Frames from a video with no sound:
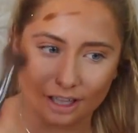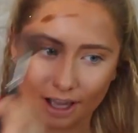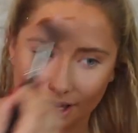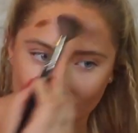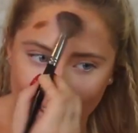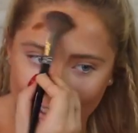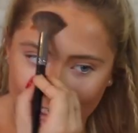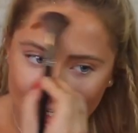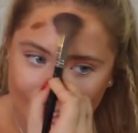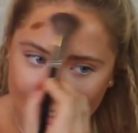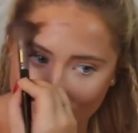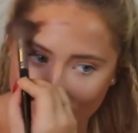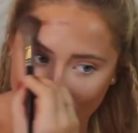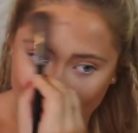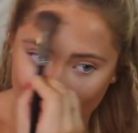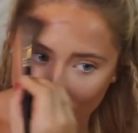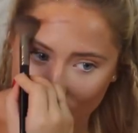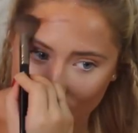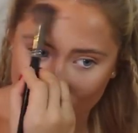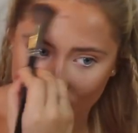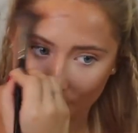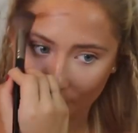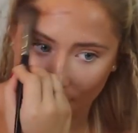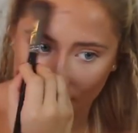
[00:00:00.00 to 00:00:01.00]
Like, it's
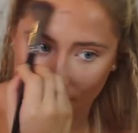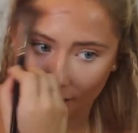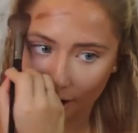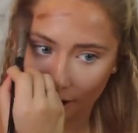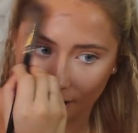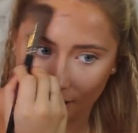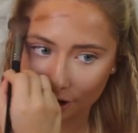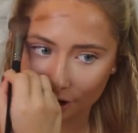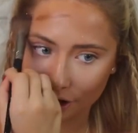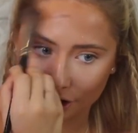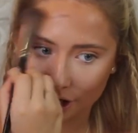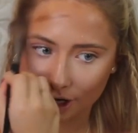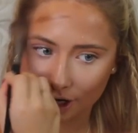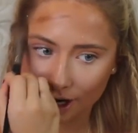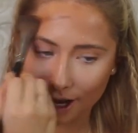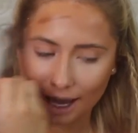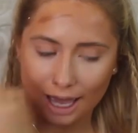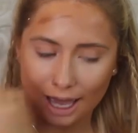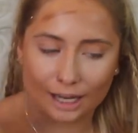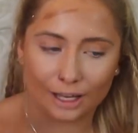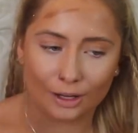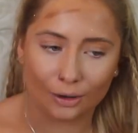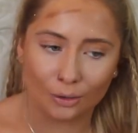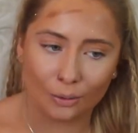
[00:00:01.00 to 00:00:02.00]
not too harsh.
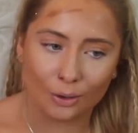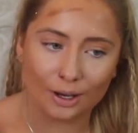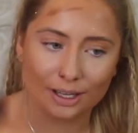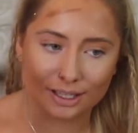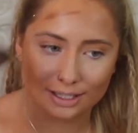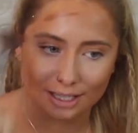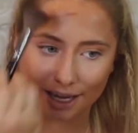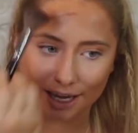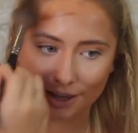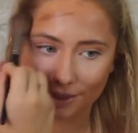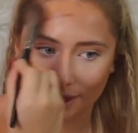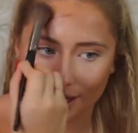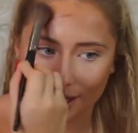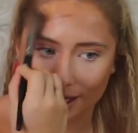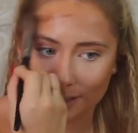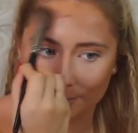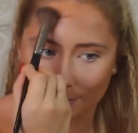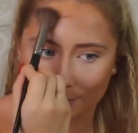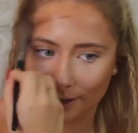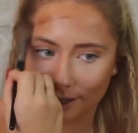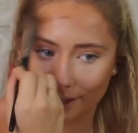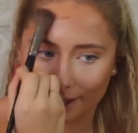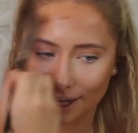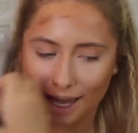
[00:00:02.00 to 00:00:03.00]
And I always say
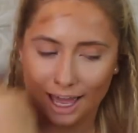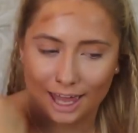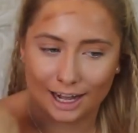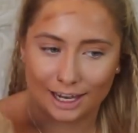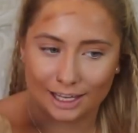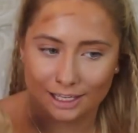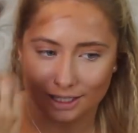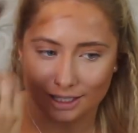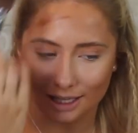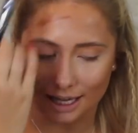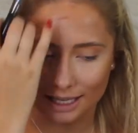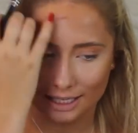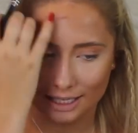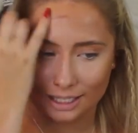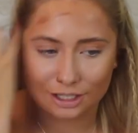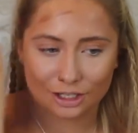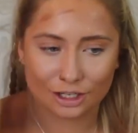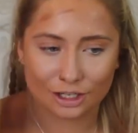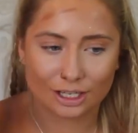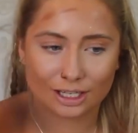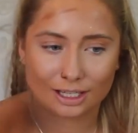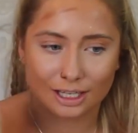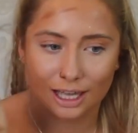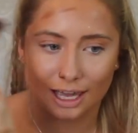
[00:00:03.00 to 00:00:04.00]
this, but again, it's
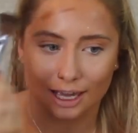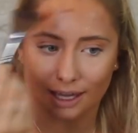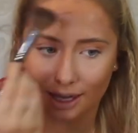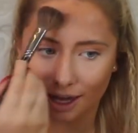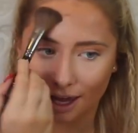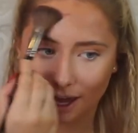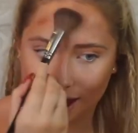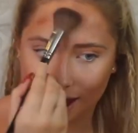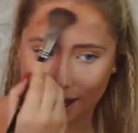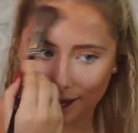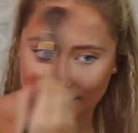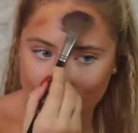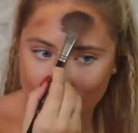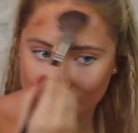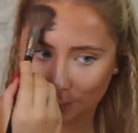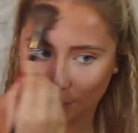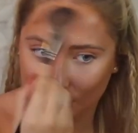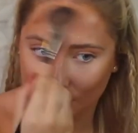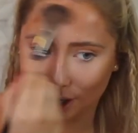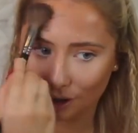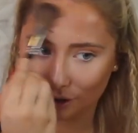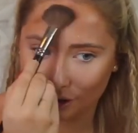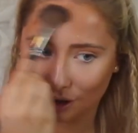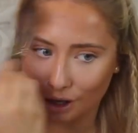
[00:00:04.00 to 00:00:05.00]
just like, it's
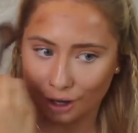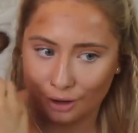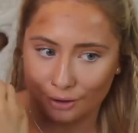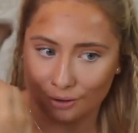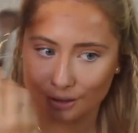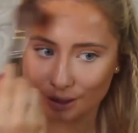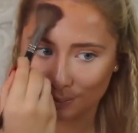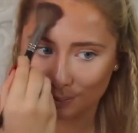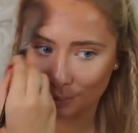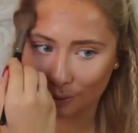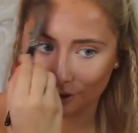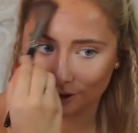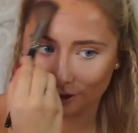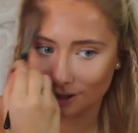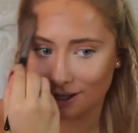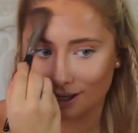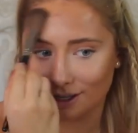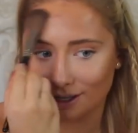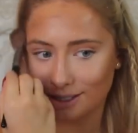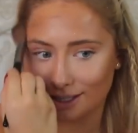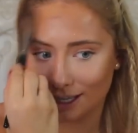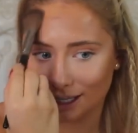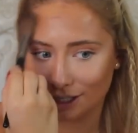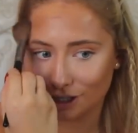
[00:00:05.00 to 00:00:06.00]
one of those
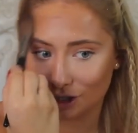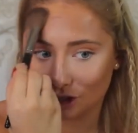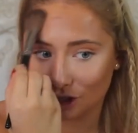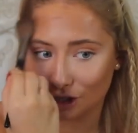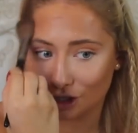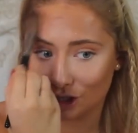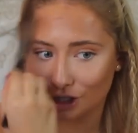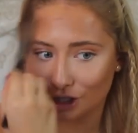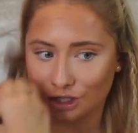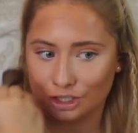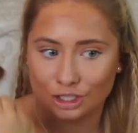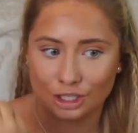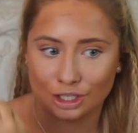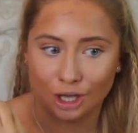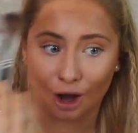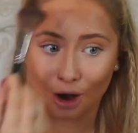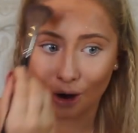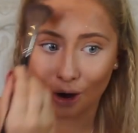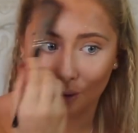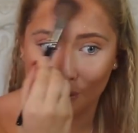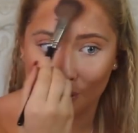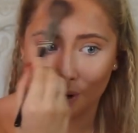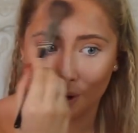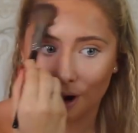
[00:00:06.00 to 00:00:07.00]
bronzers that's just
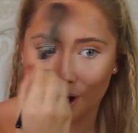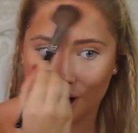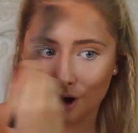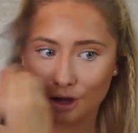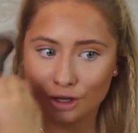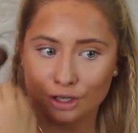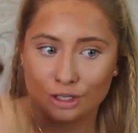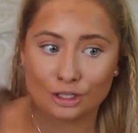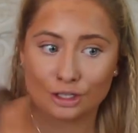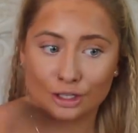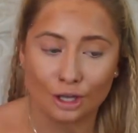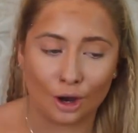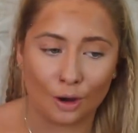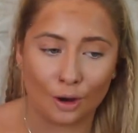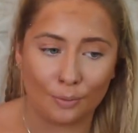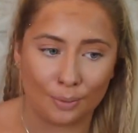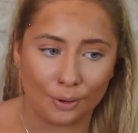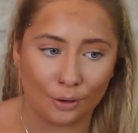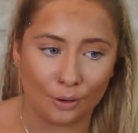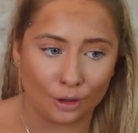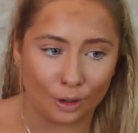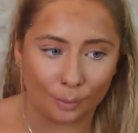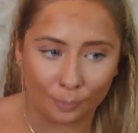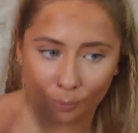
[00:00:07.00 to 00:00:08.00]
so, so
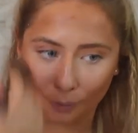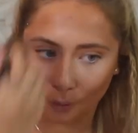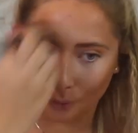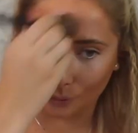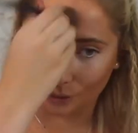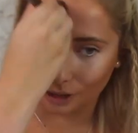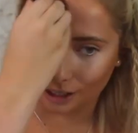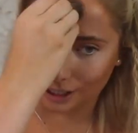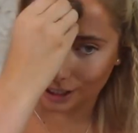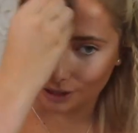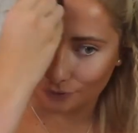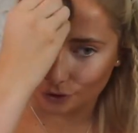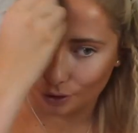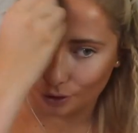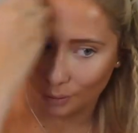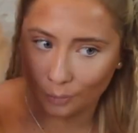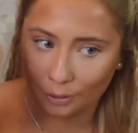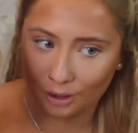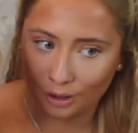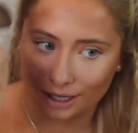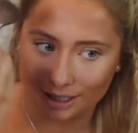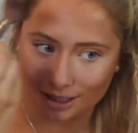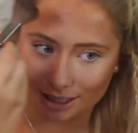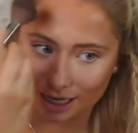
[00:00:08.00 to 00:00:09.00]
buildable. Like, if you
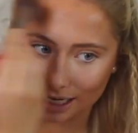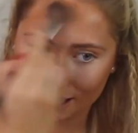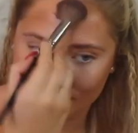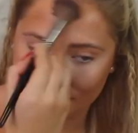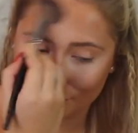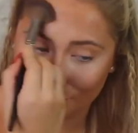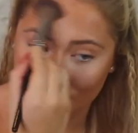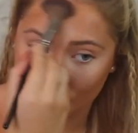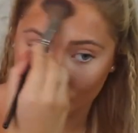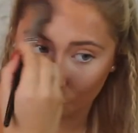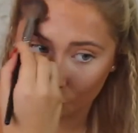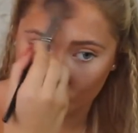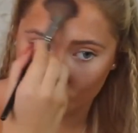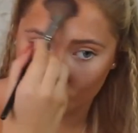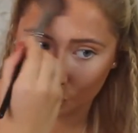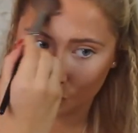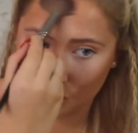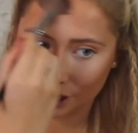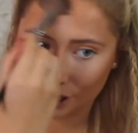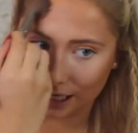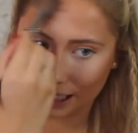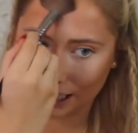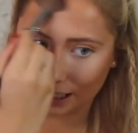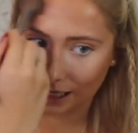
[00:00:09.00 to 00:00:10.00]
wanted it to
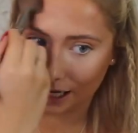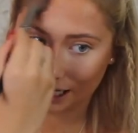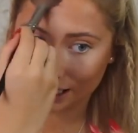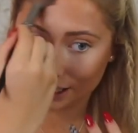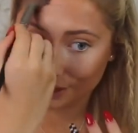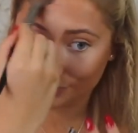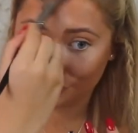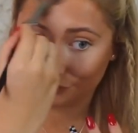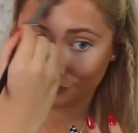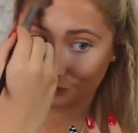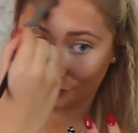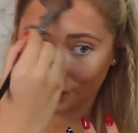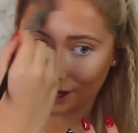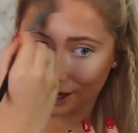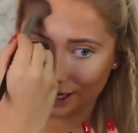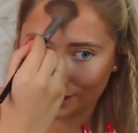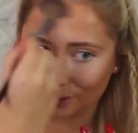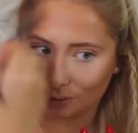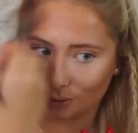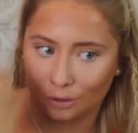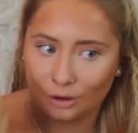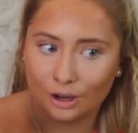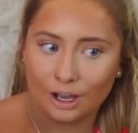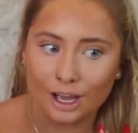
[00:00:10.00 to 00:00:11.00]
really like to
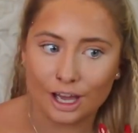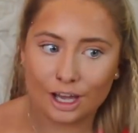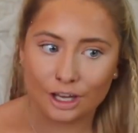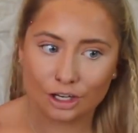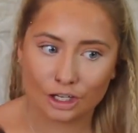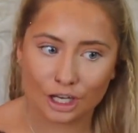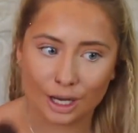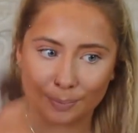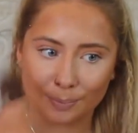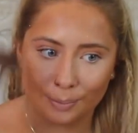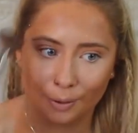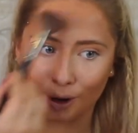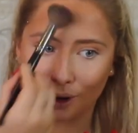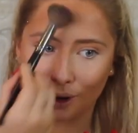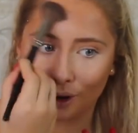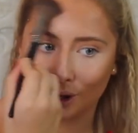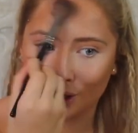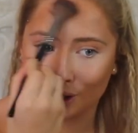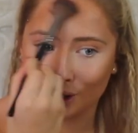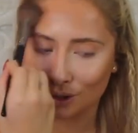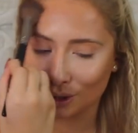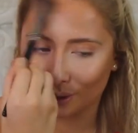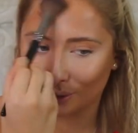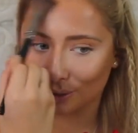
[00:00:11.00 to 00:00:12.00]
define your
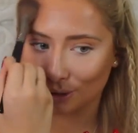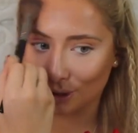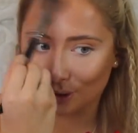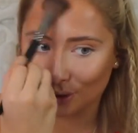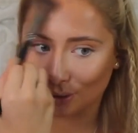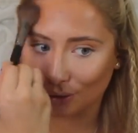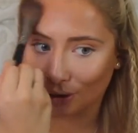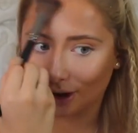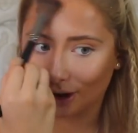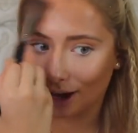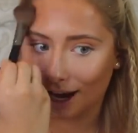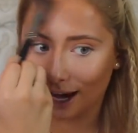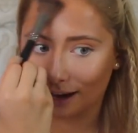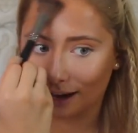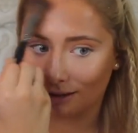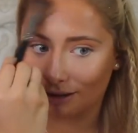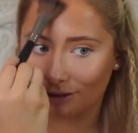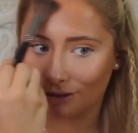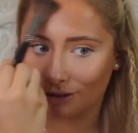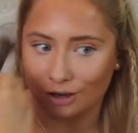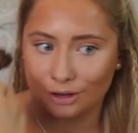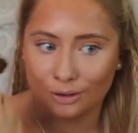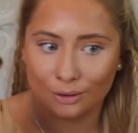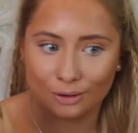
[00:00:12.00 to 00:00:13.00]
cheekbones or your
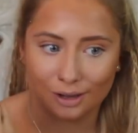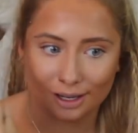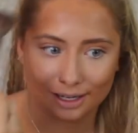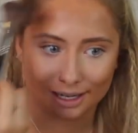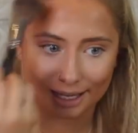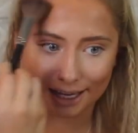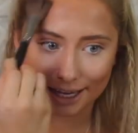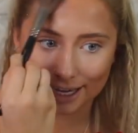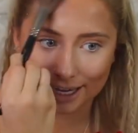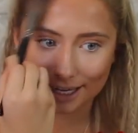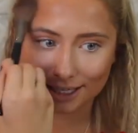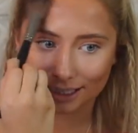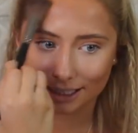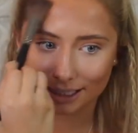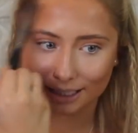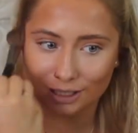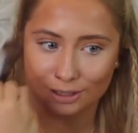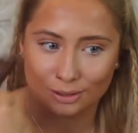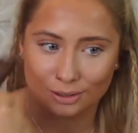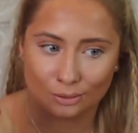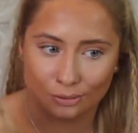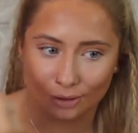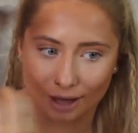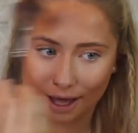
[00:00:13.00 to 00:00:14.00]
jawline, then you could easily
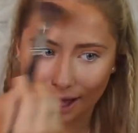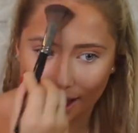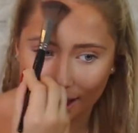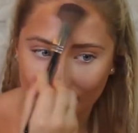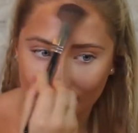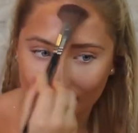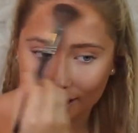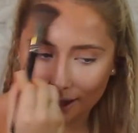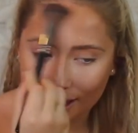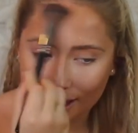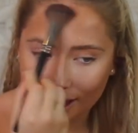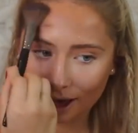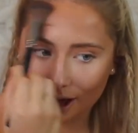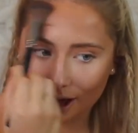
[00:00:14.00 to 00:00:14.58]
do that.